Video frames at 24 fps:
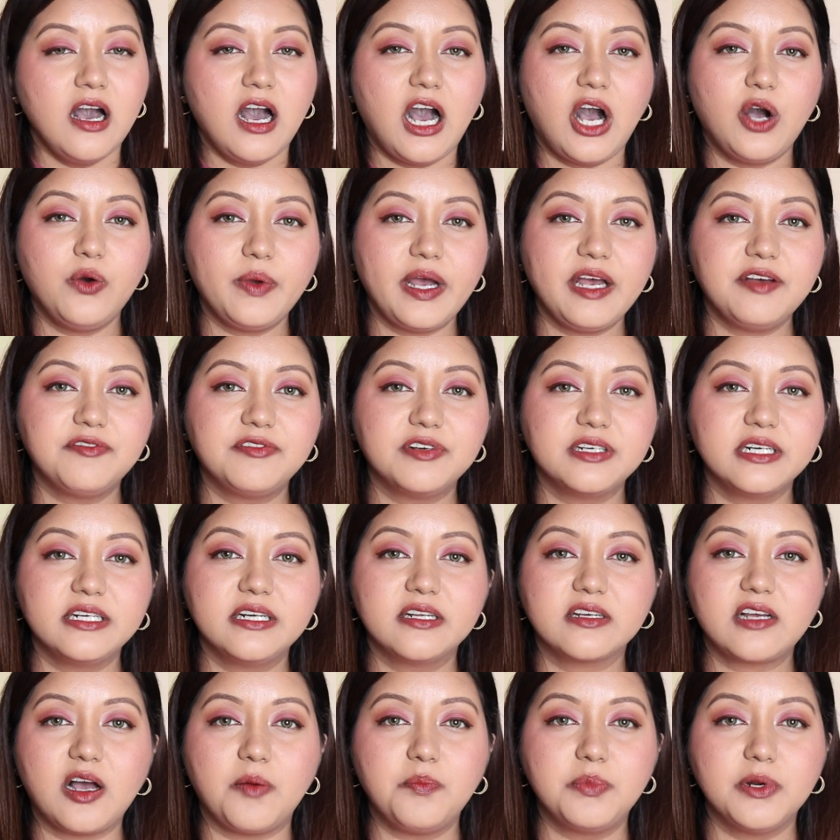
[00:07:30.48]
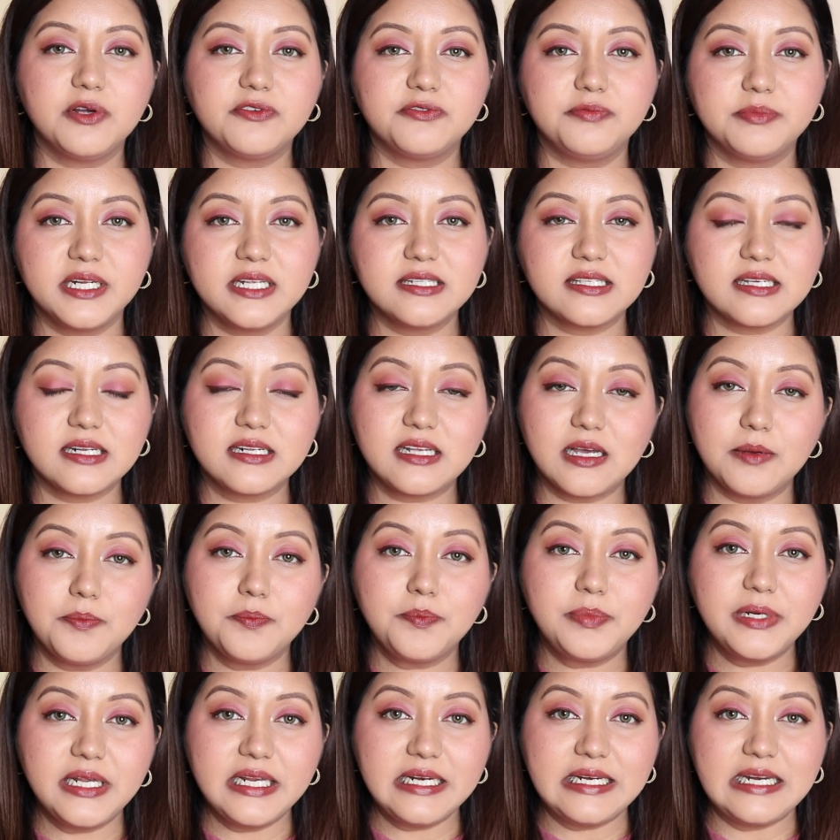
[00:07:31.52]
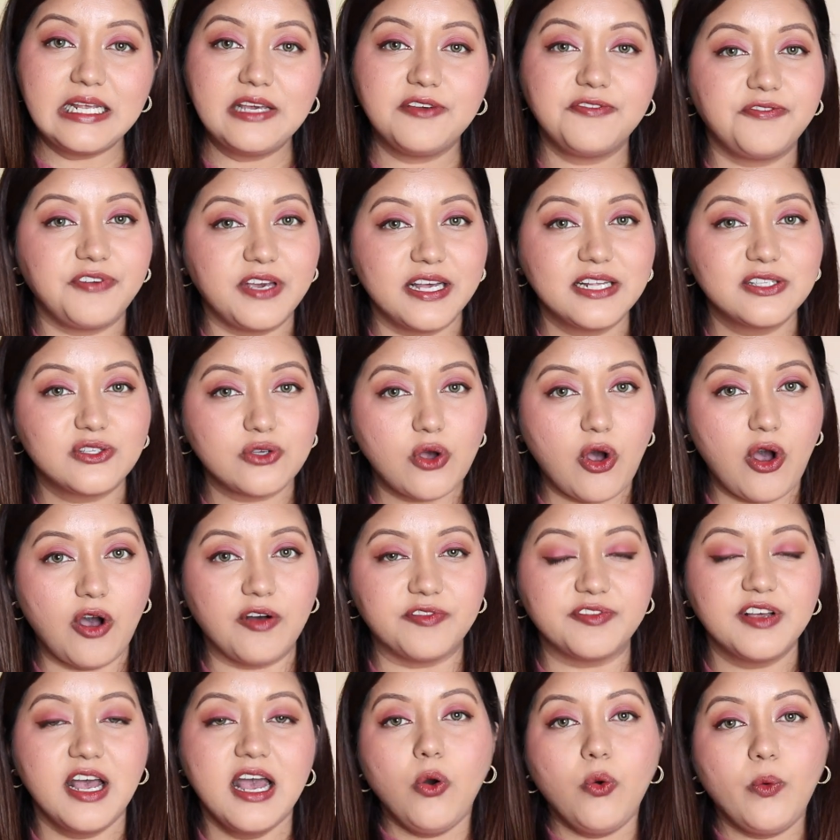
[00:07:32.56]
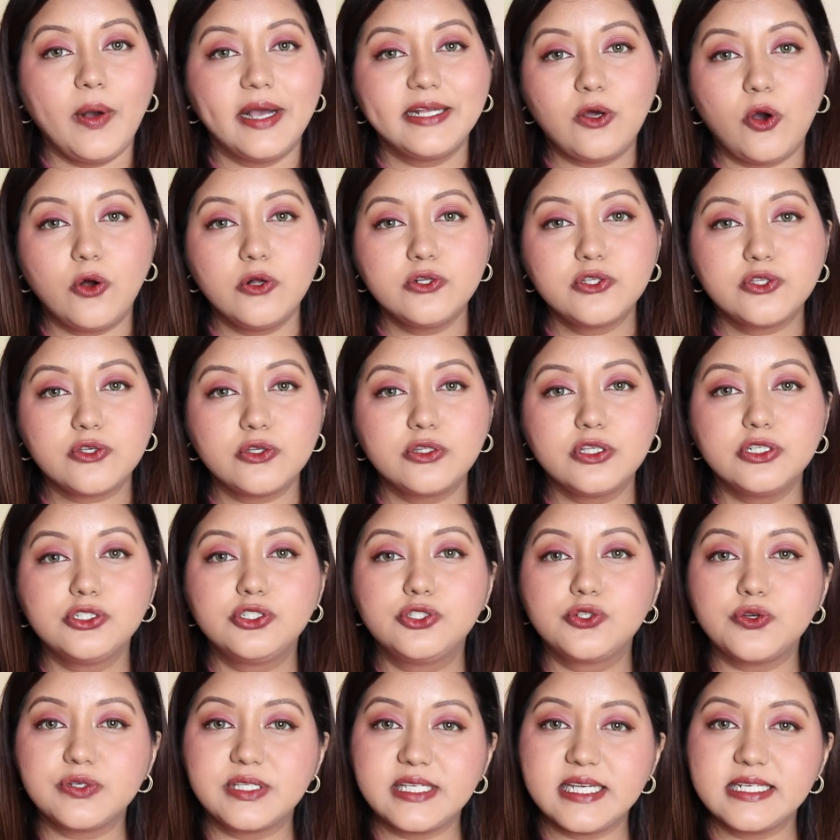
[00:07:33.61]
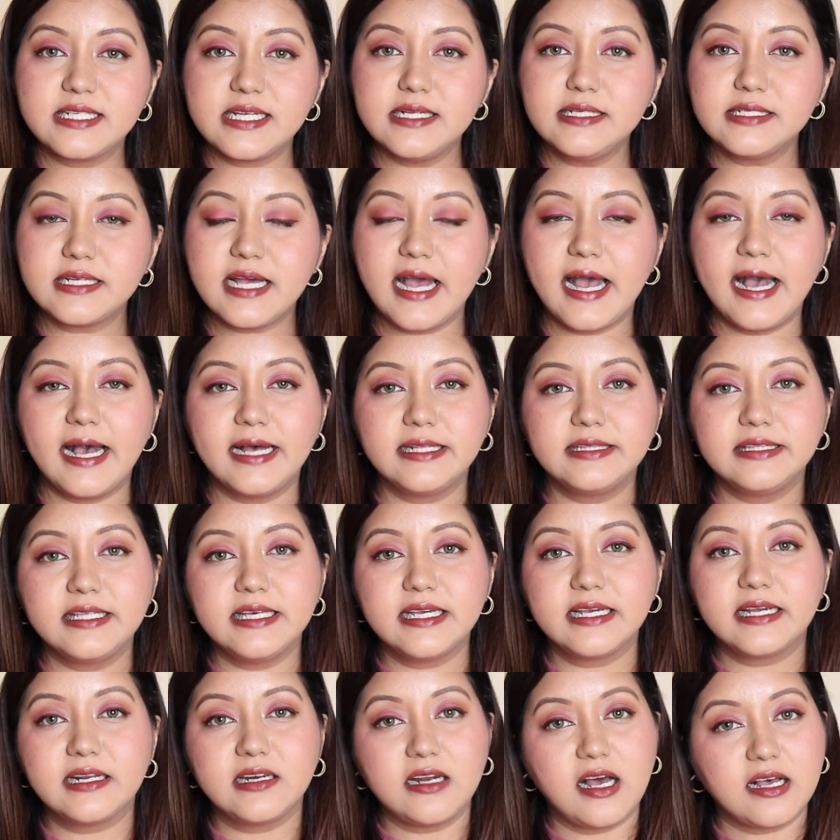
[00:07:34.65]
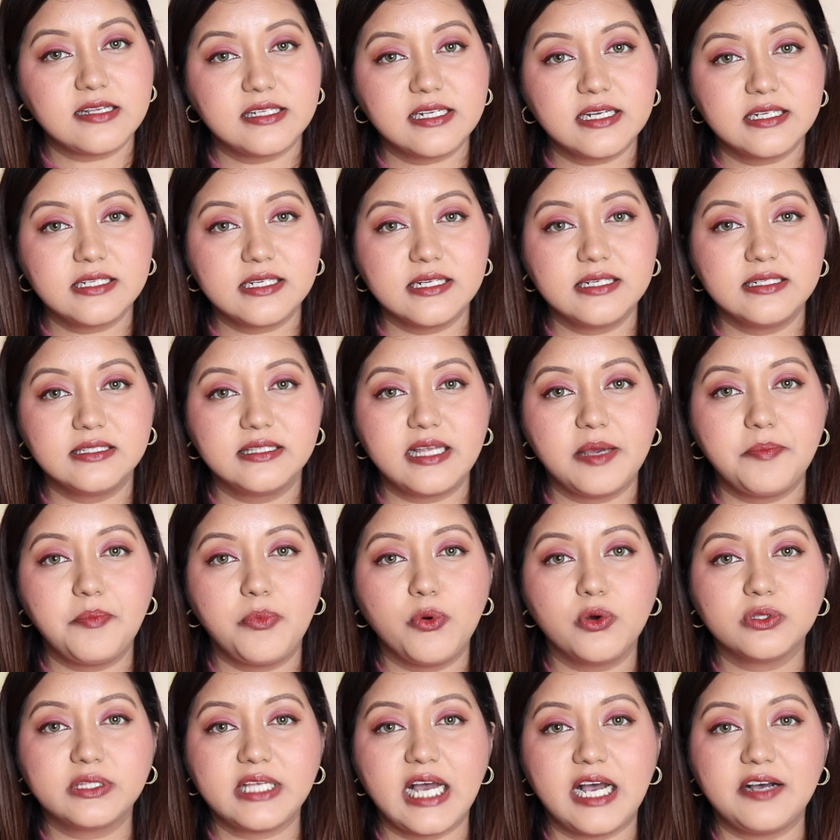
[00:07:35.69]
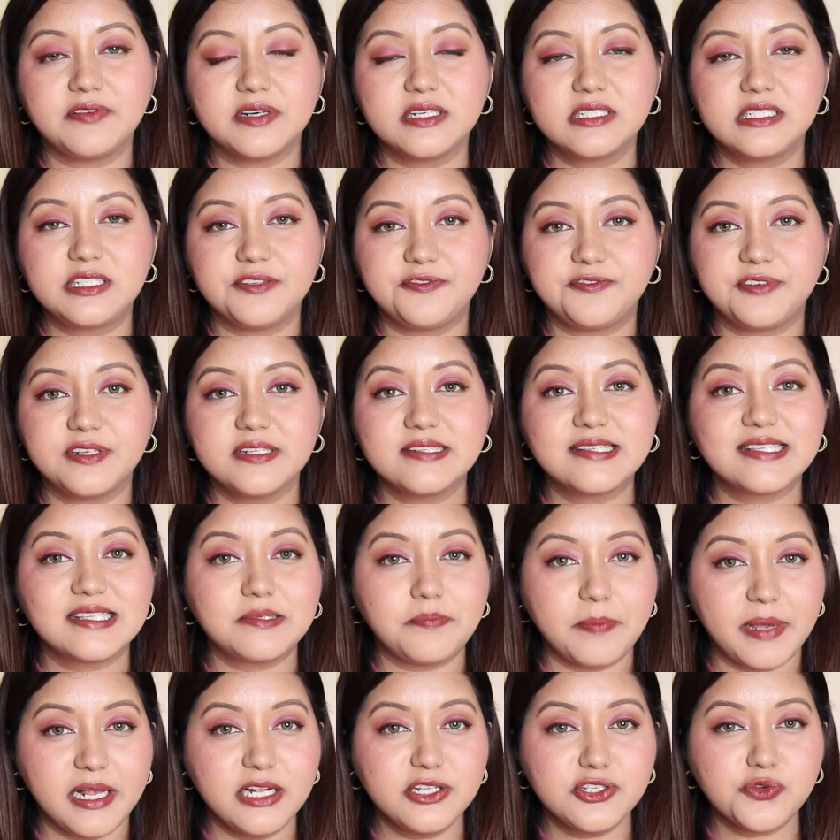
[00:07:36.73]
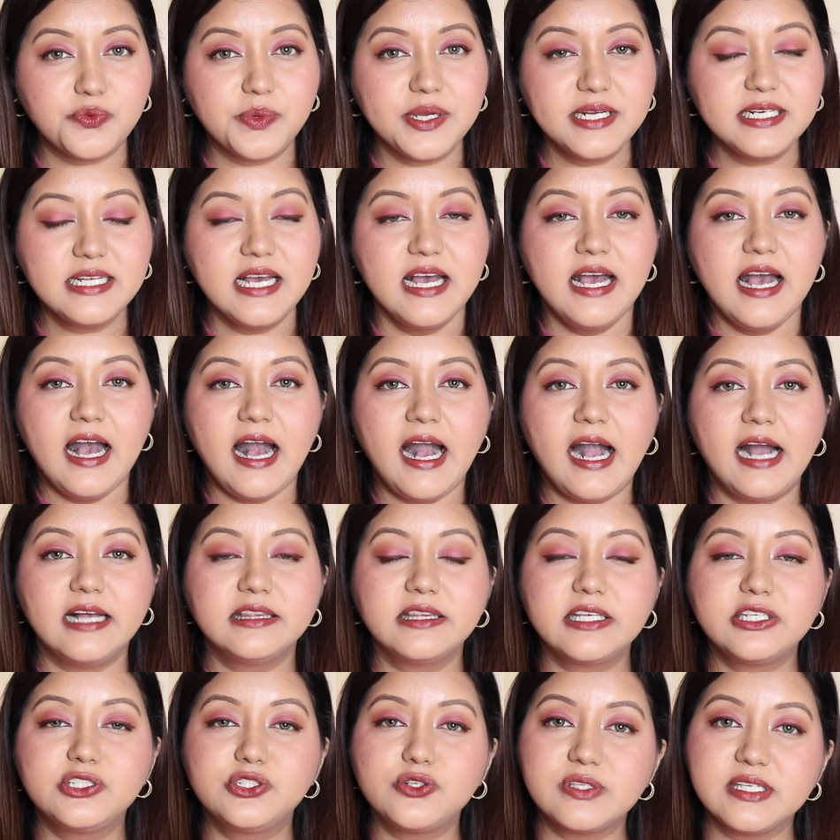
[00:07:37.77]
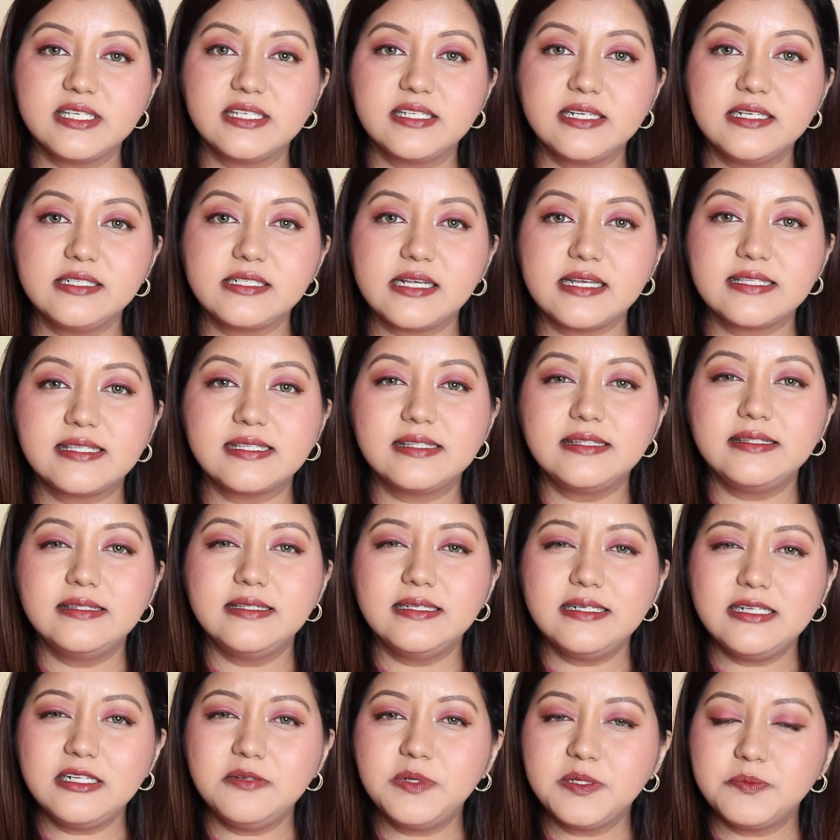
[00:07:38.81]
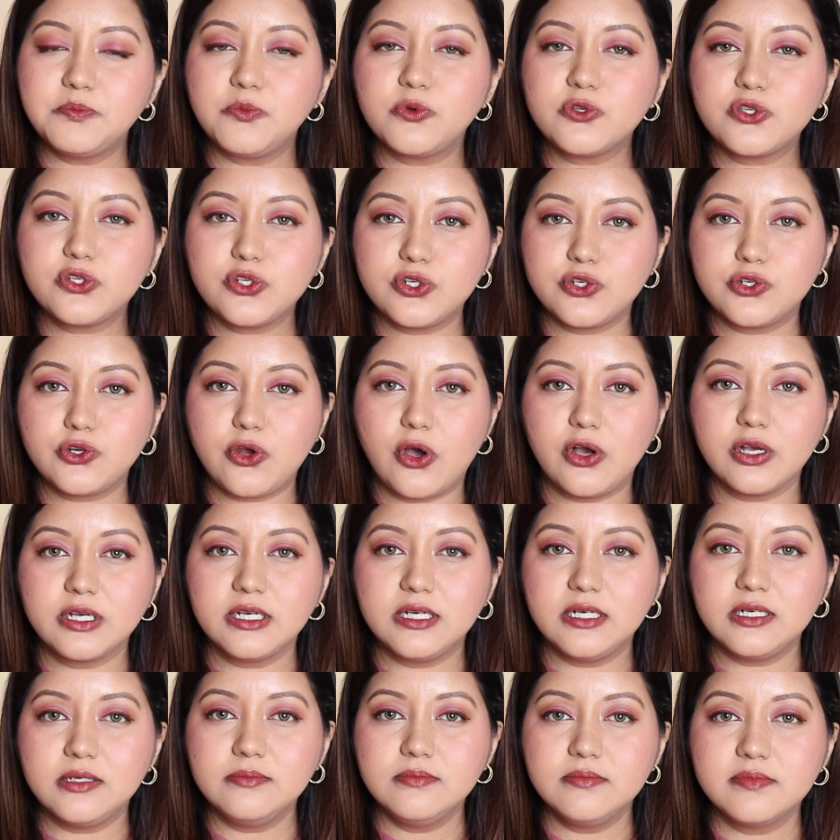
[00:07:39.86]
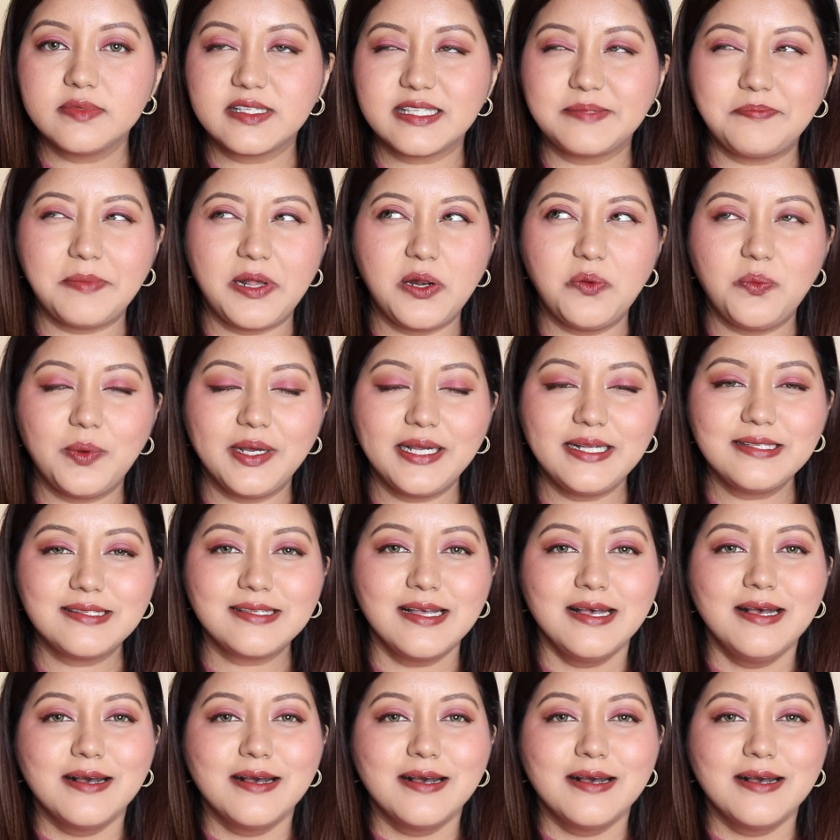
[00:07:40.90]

However, in a couple of minutes, it completely fades off. Oh, and also the juicy tint and the glasting tint, they both have a different smell to it and the juicy tint is a little bit more stronger smell wise